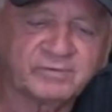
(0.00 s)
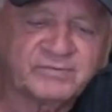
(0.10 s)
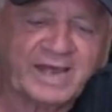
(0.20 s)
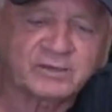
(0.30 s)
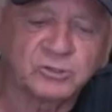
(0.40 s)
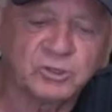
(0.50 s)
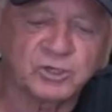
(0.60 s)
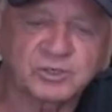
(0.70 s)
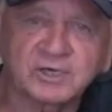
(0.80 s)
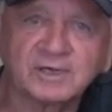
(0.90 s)
that
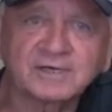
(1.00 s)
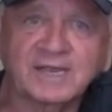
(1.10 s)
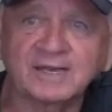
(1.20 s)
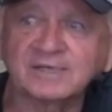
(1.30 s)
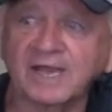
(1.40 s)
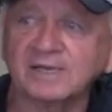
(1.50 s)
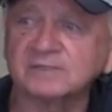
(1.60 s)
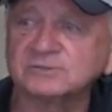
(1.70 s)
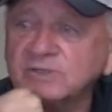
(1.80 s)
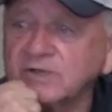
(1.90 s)
hook can get
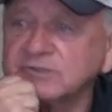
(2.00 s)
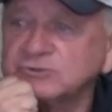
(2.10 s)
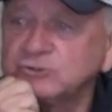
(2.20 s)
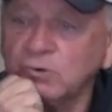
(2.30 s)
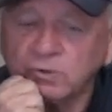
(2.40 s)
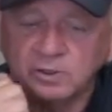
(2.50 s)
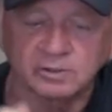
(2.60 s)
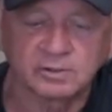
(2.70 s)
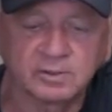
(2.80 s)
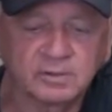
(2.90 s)
into their
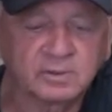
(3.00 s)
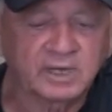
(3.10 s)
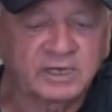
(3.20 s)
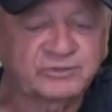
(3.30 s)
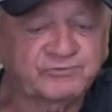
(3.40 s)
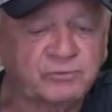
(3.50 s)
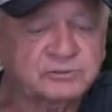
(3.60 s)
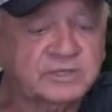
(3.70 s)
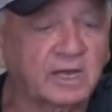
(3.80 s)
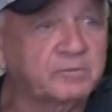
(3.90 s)
jaw, it's
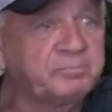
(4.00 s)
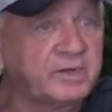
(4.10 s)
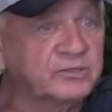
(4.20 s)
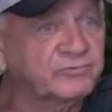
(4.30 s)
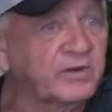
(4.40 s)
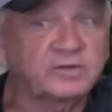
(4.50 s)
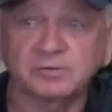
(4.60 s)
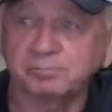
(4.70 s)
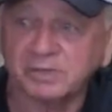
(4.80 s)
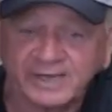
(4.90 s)
first got to penetrate
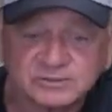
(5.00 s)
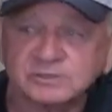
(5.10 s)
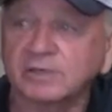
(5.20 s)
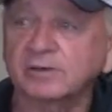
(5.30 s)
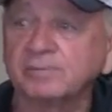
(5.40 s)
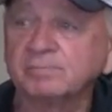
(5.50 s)
the plastic.